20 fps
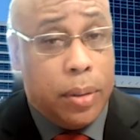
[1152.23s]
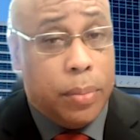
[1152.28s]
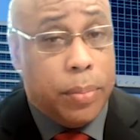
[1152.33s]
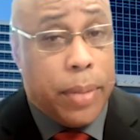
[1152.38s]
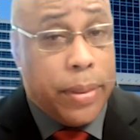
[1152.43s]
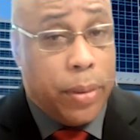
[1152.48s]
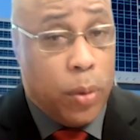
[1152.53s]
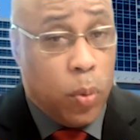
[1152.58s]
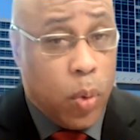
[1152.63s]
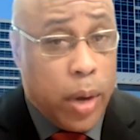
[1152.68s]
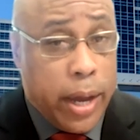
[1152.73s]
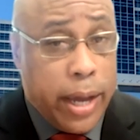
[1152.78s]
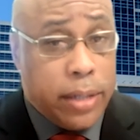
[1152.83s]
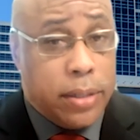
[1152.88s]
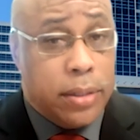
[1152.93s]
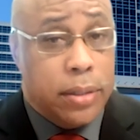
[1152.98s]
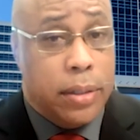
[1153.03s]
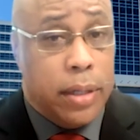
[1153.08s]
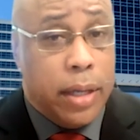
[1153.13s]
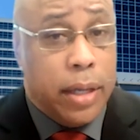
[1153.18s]
by the
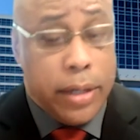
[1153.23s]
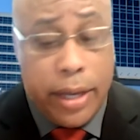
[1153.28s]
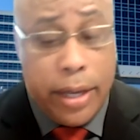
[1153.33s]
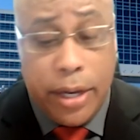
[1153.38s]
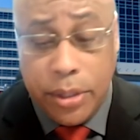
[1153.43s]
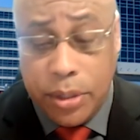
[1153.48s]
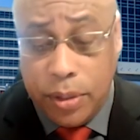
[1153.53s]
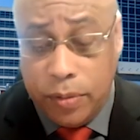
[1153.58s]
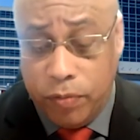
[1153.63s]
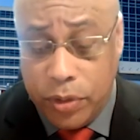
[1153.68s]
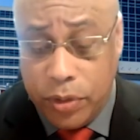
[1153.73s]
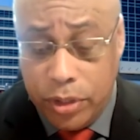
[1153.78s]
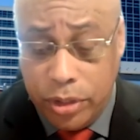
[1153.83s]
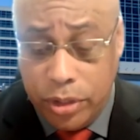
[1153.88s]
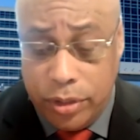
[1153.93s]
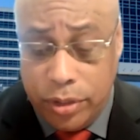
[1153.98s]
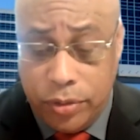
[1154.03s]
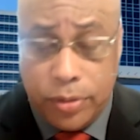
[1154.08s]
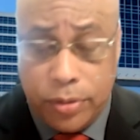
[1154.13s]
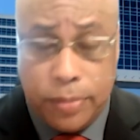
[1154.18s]
white and Asian
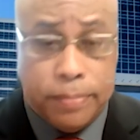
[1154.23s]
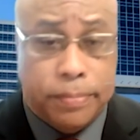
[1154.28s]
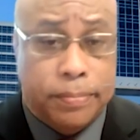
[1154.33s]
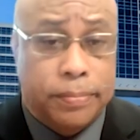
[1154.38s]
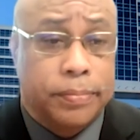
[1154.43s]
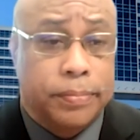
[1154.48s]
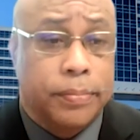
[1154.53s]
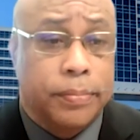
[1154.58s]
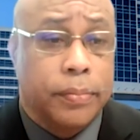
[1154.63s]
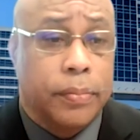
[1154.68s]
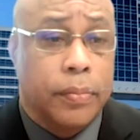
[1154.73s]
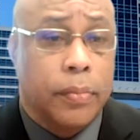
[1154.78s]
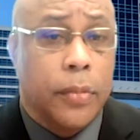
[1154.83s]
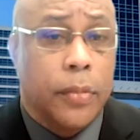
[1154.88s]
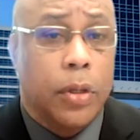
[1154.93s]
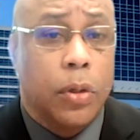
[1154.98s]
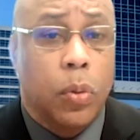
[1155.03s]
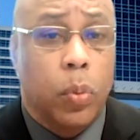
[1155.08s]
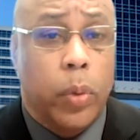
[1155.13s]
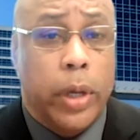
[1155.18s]
physicians.
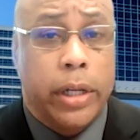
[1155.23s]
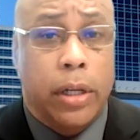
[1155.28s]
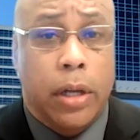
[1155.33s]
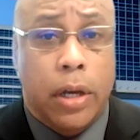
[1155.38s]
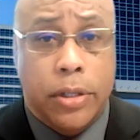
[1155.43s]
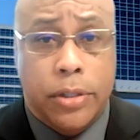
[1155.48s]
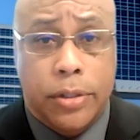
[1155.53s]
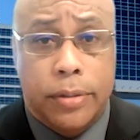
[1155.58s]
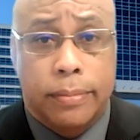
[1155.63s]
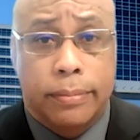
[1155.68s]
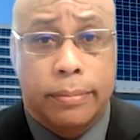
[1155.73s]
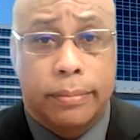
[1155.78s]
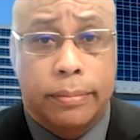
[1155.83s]
Weight loss.